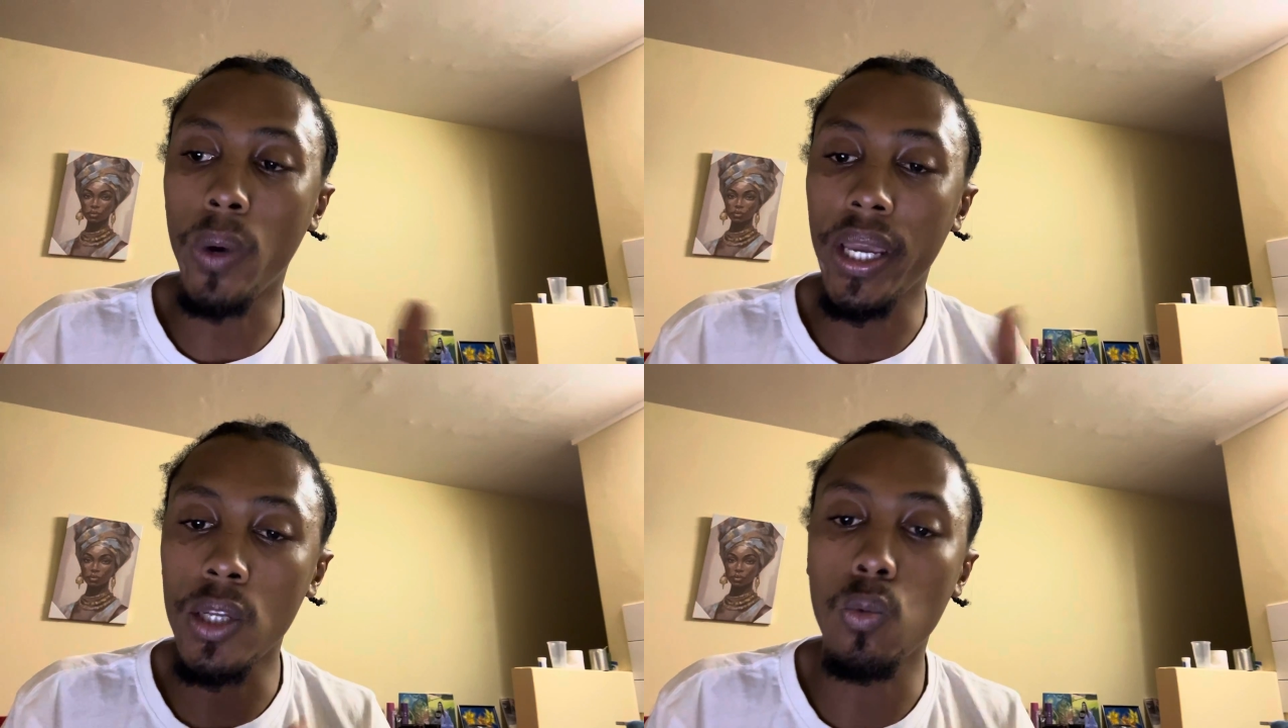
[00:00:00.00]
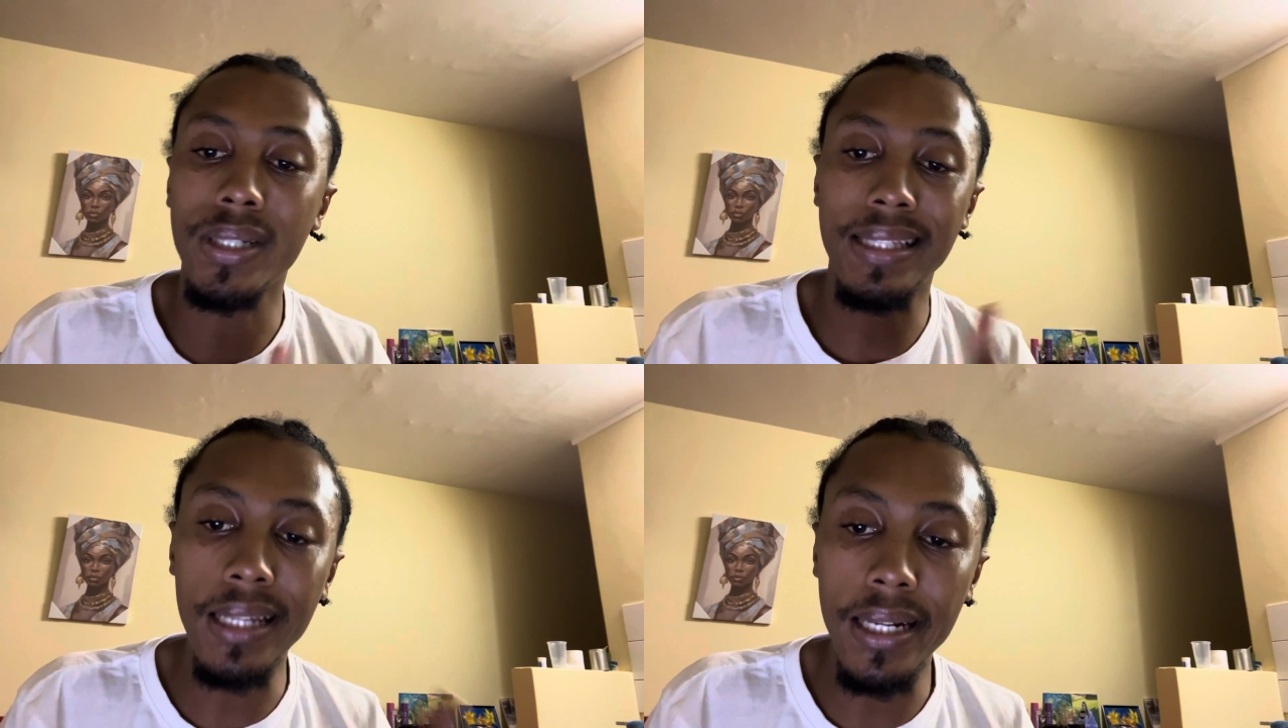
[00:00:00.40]
where it
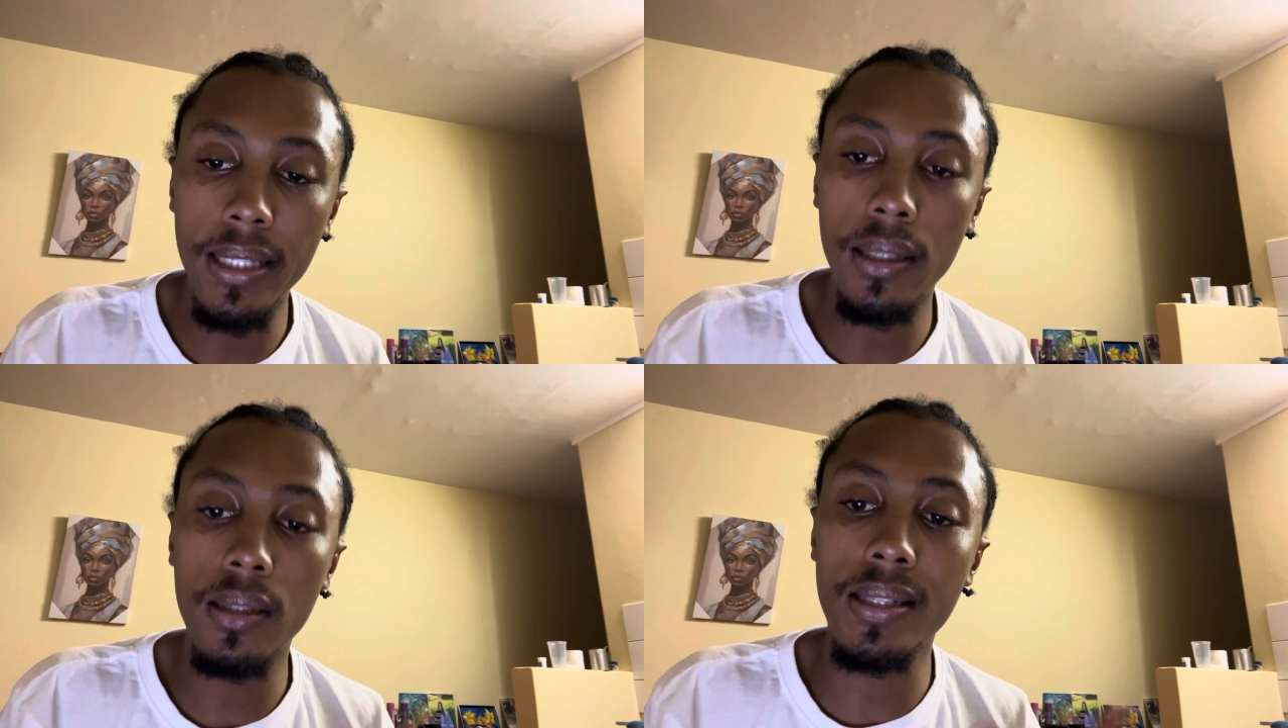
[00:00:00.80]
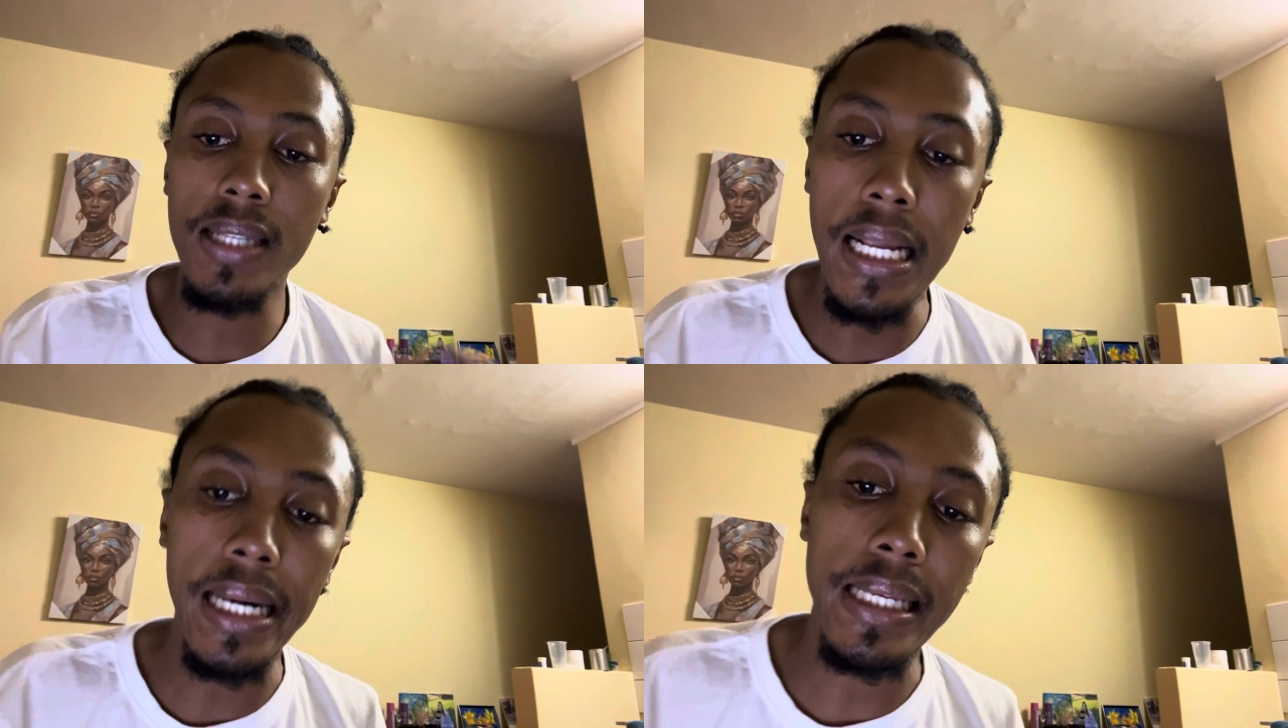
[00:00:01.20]
was treated
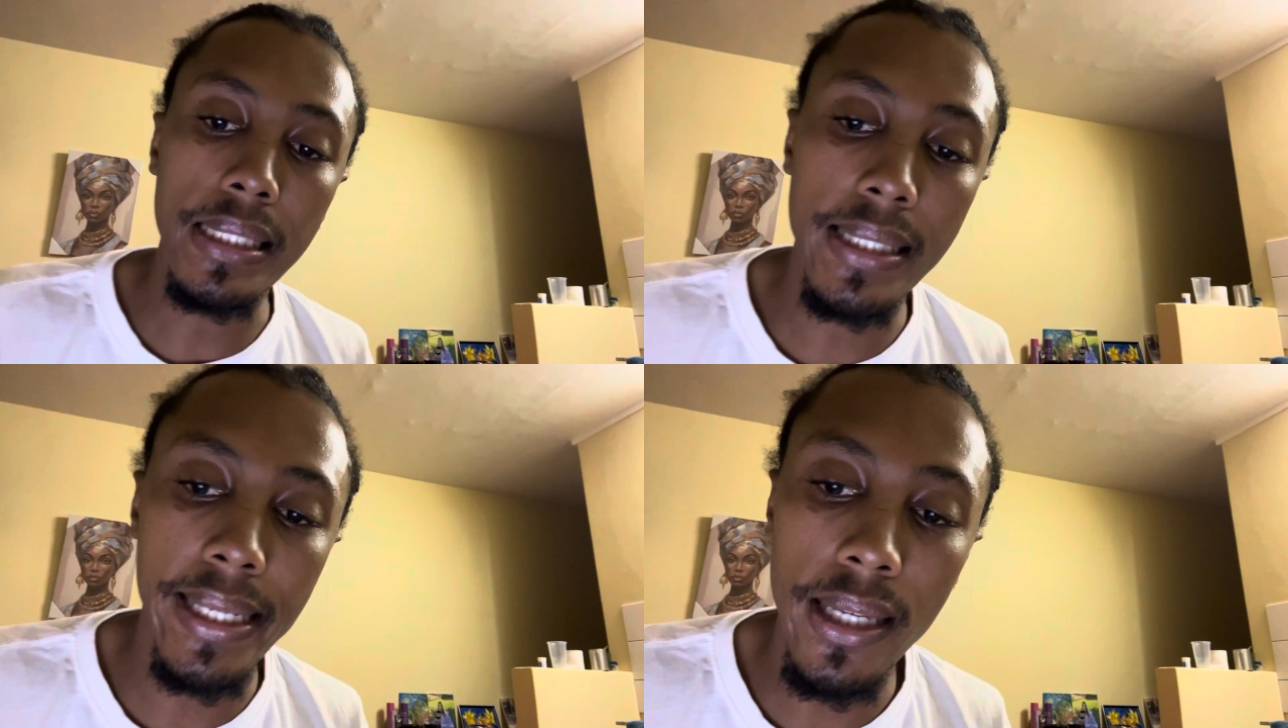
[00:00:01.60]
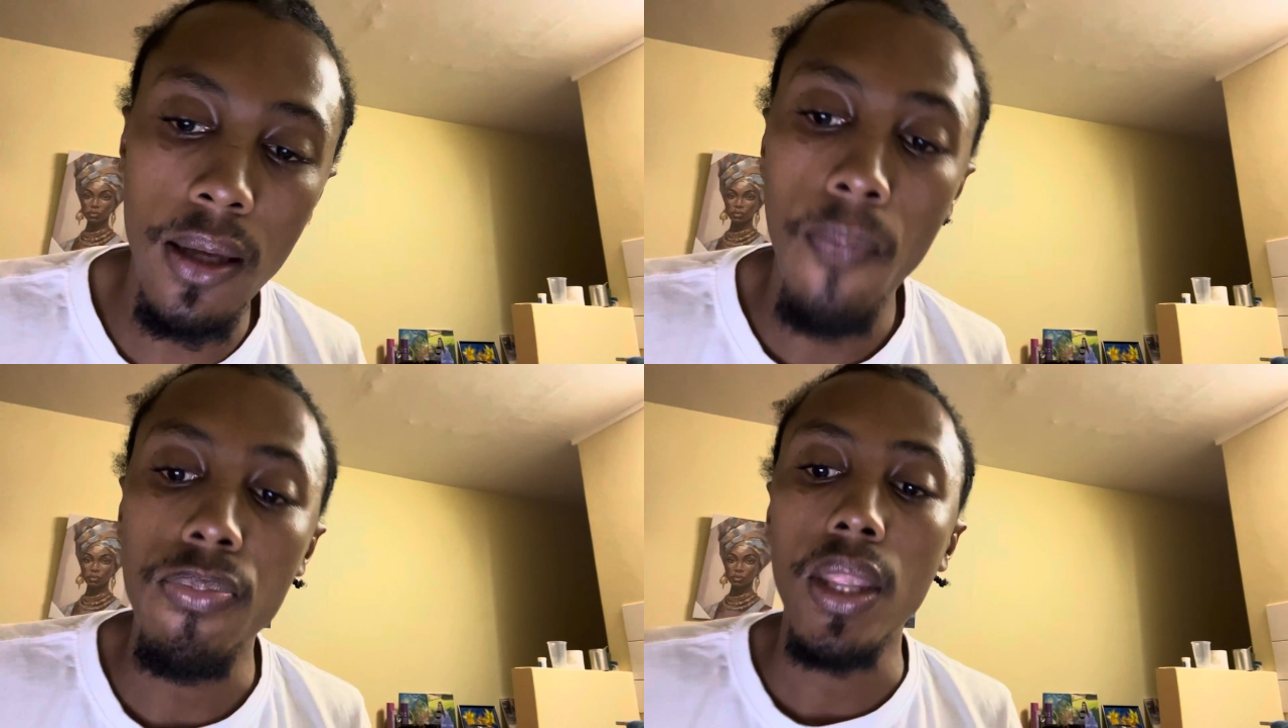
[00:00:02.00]
seriously
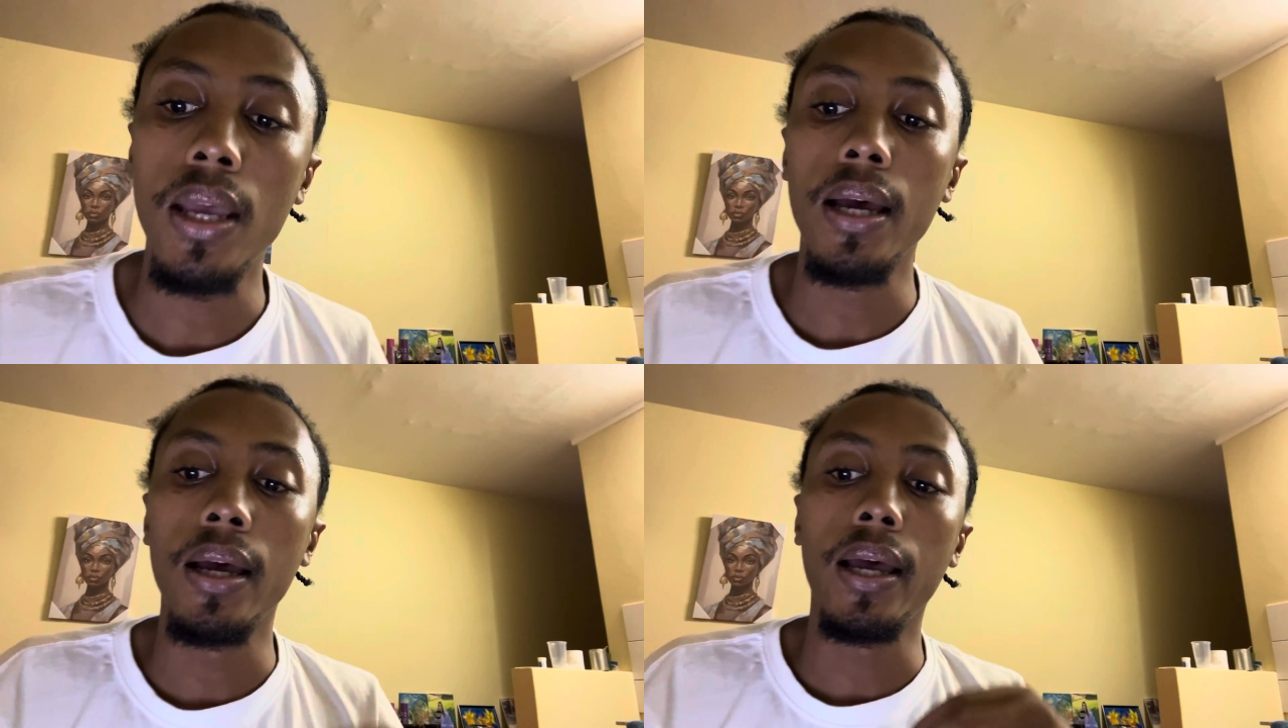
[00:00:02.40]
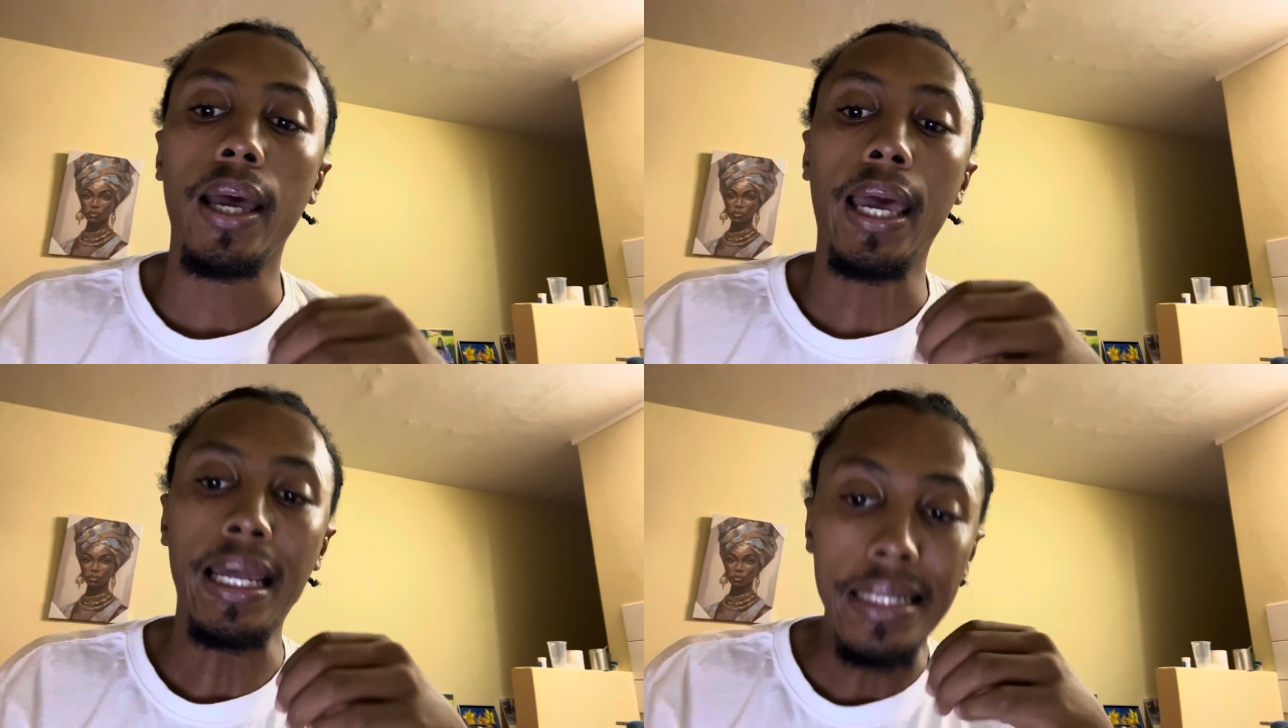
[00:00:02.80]

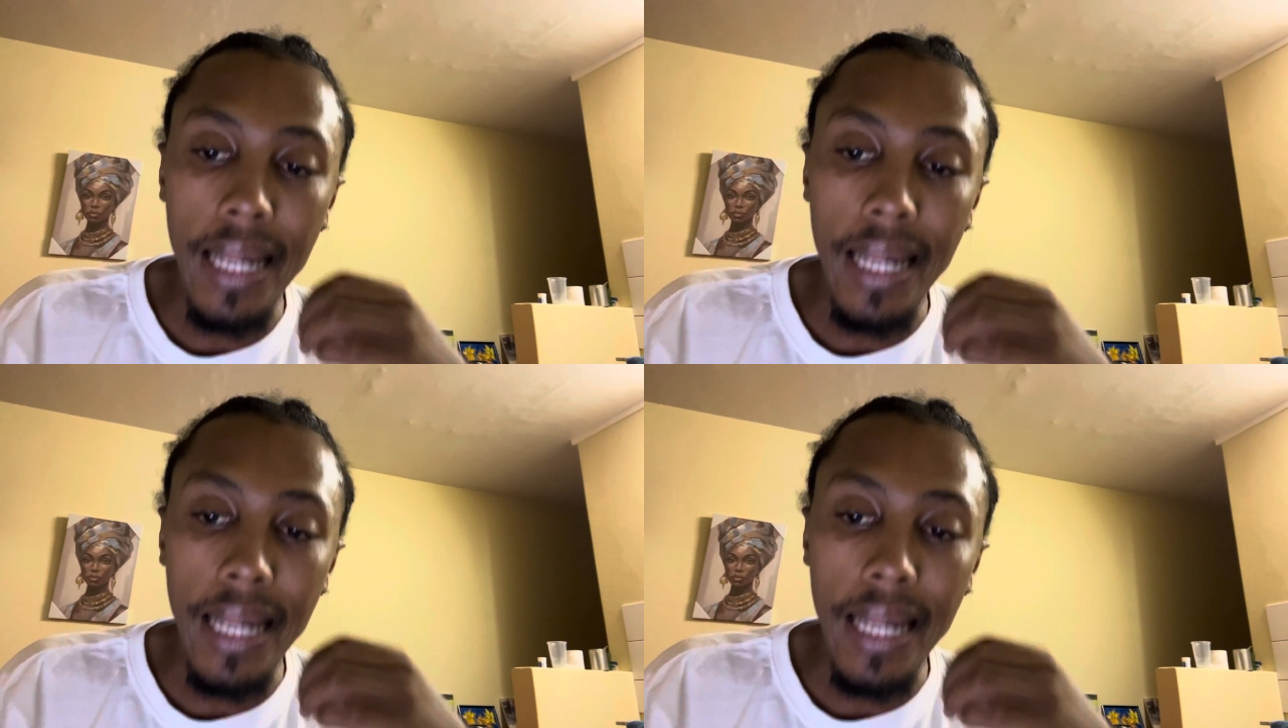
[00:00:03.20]
and